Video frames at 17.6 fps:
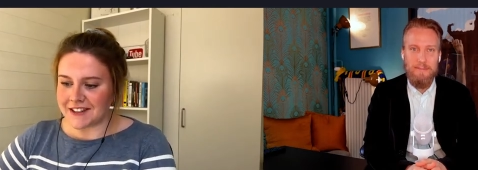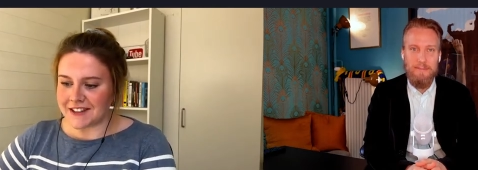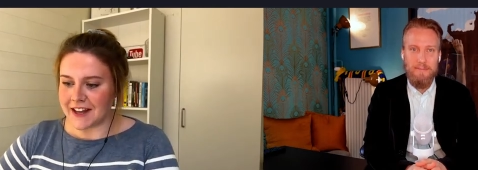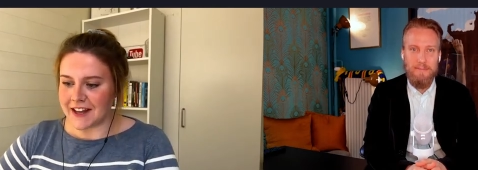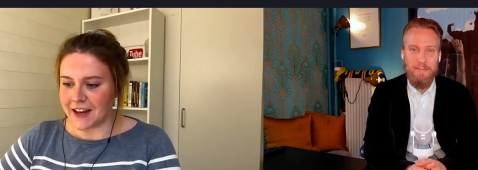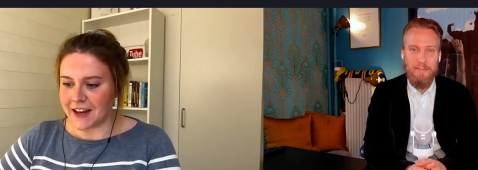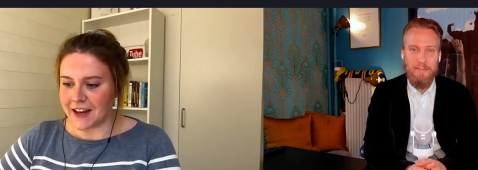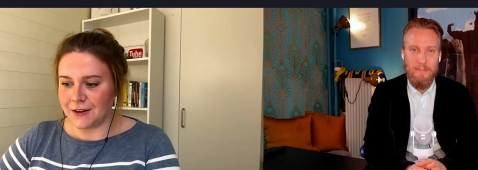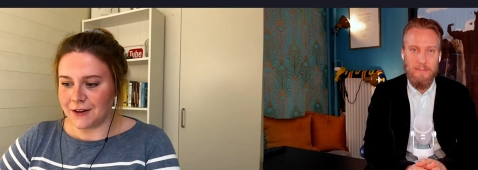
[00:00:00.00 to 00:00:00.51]
Speaker 1: It's
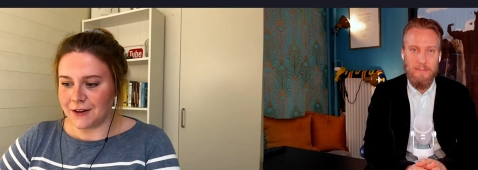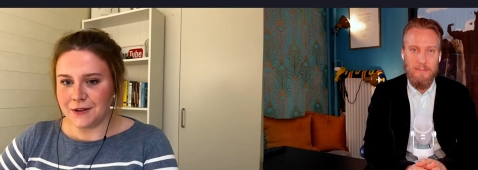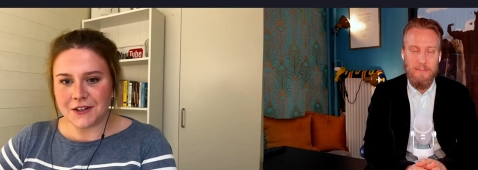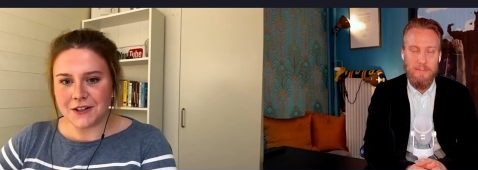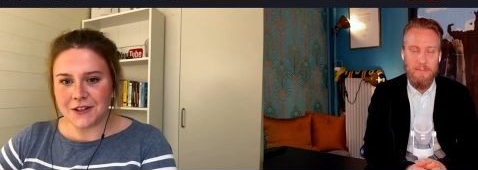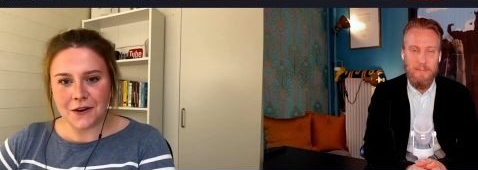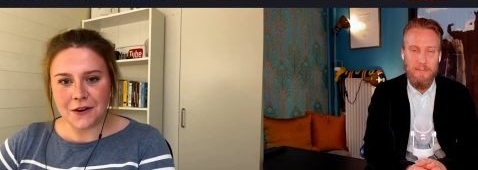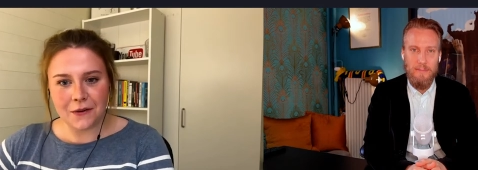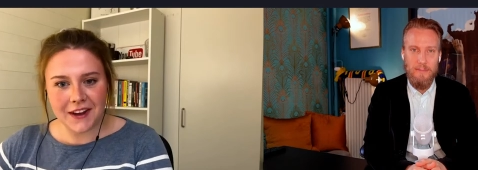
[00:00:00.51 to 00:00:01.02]
like
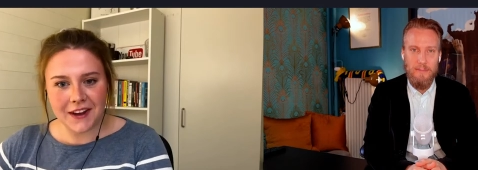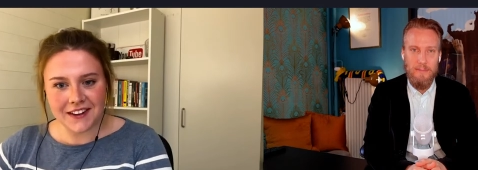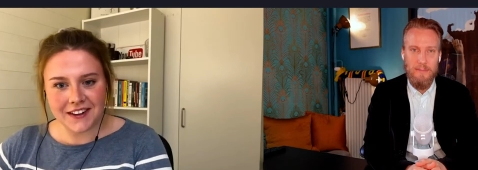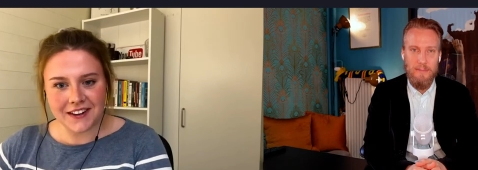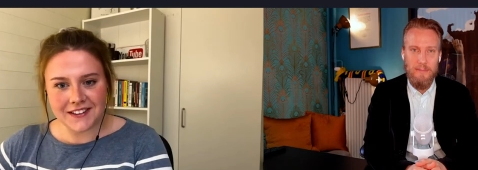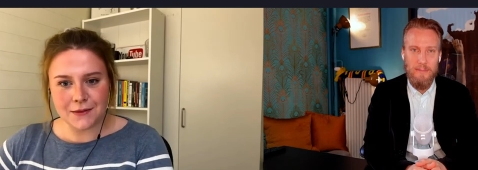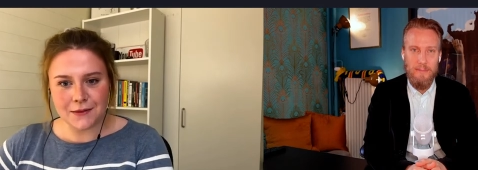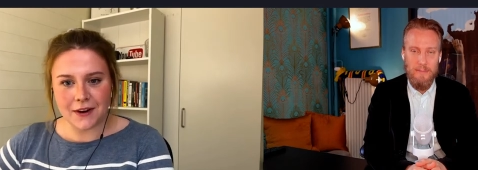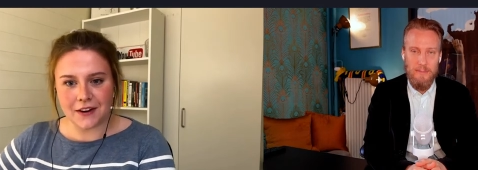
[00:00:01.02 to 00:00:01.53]
solution
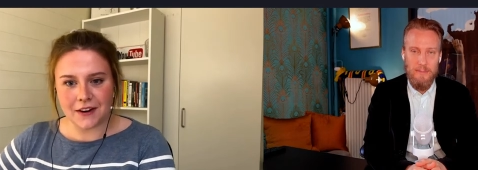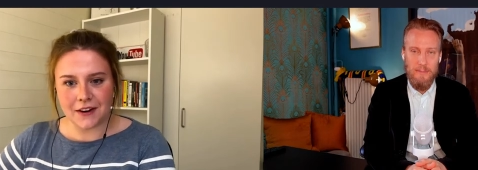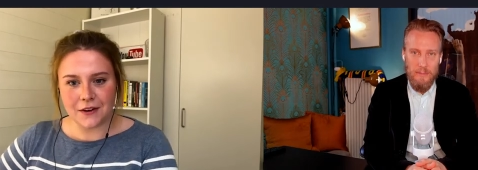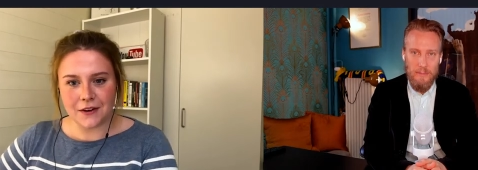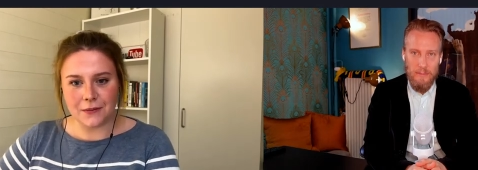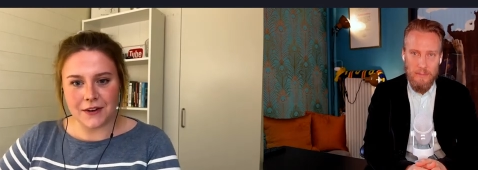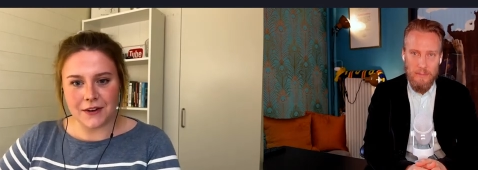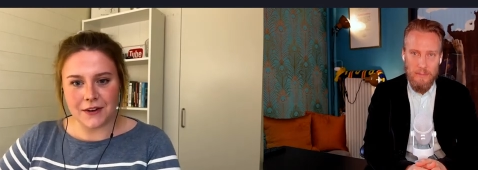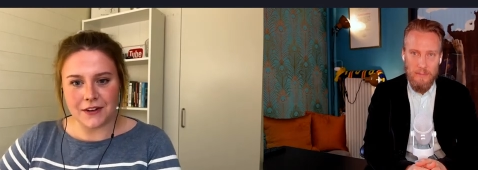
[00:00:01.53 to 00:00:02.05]
oriented. What
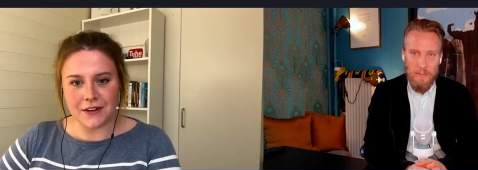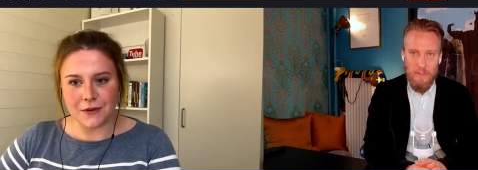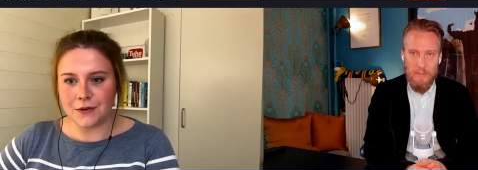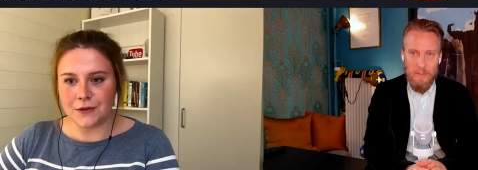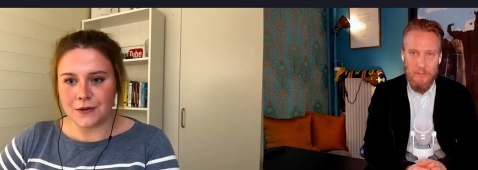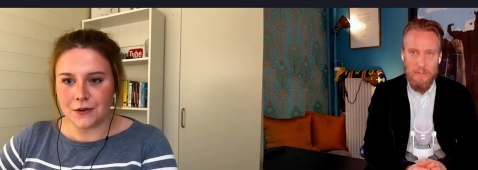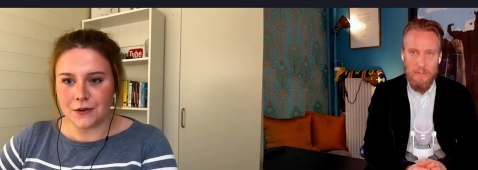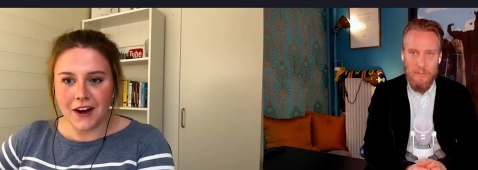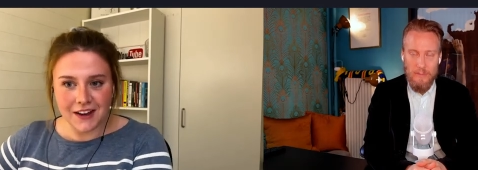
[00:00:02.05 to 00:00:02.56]
could we
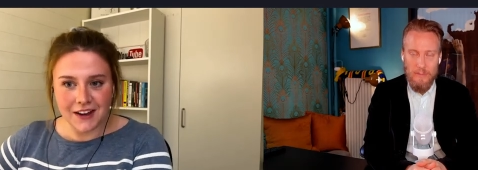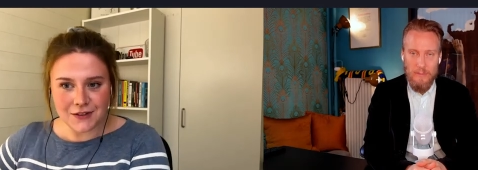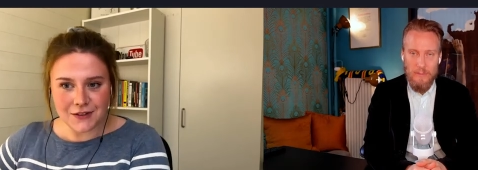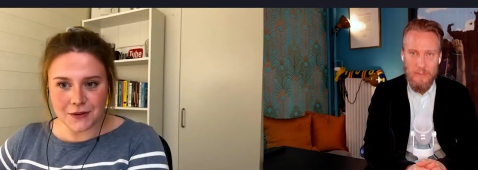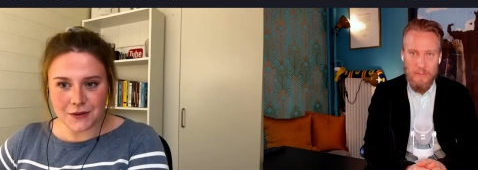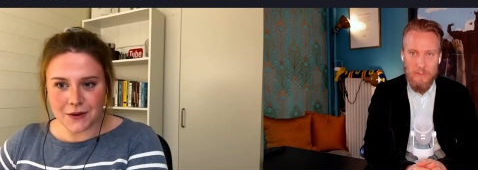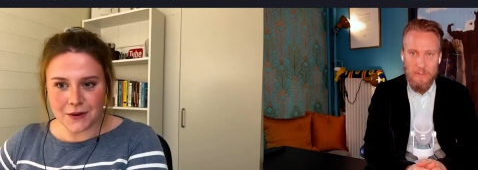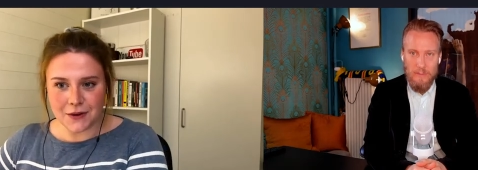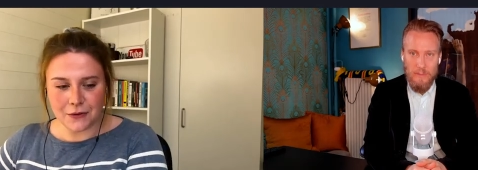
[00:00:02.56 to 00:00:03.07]
do
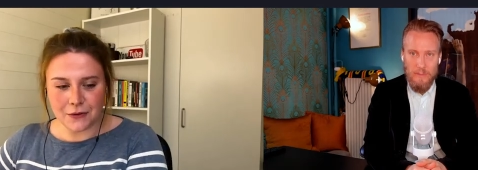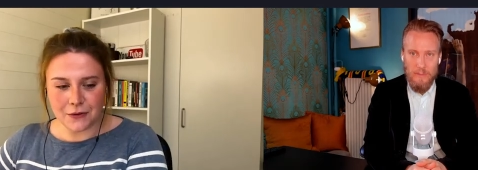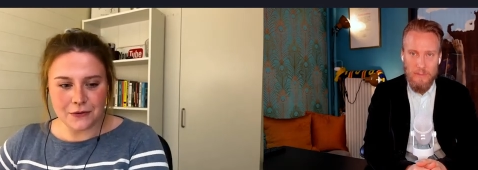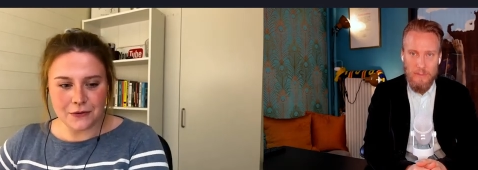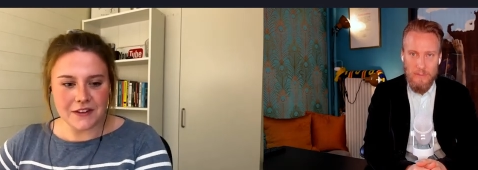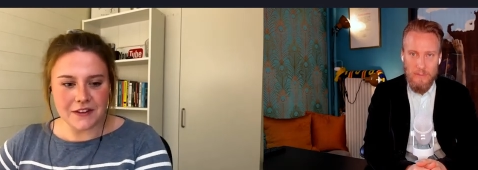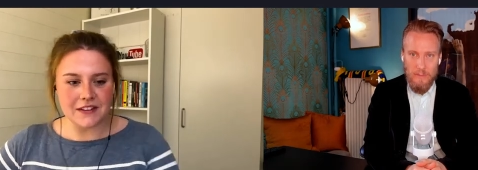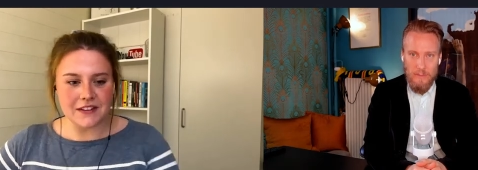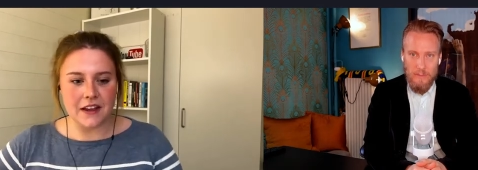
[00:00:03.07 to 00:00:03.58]
to
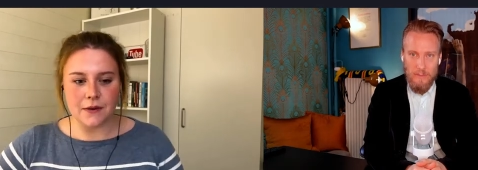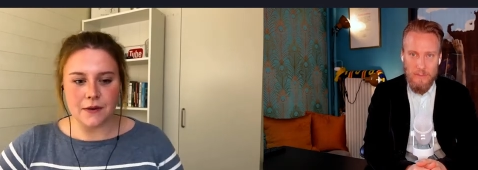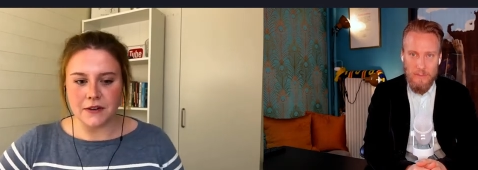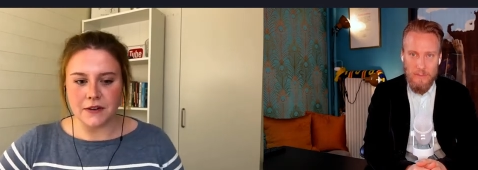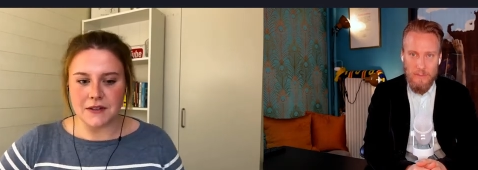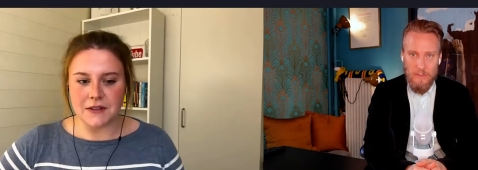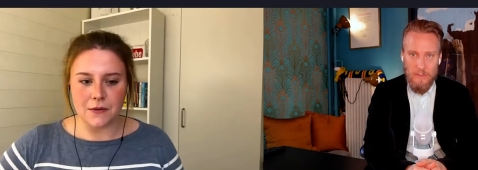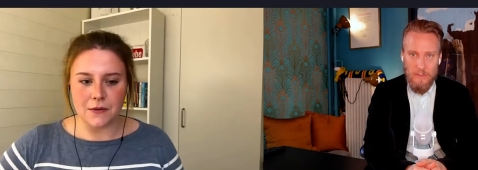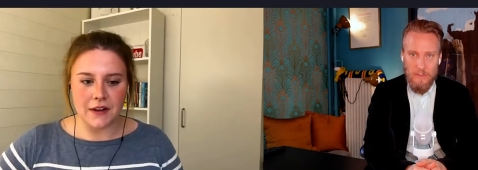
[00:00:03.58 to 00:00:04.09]
improve this? And the other
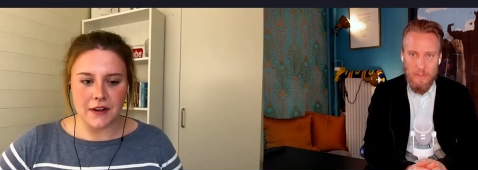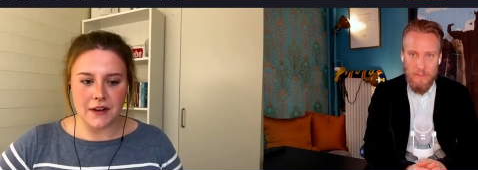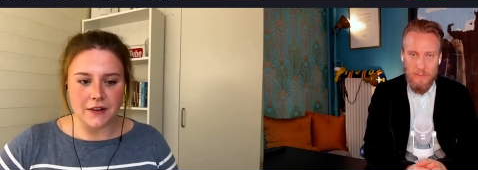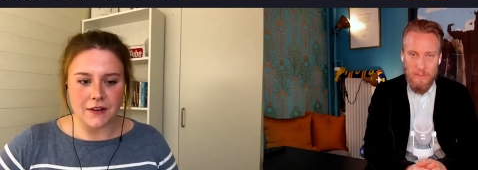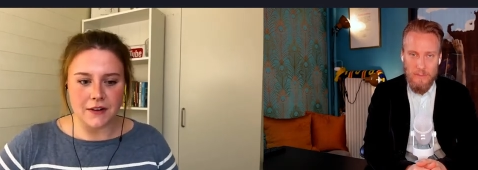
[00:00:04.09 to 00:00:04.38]
one is more like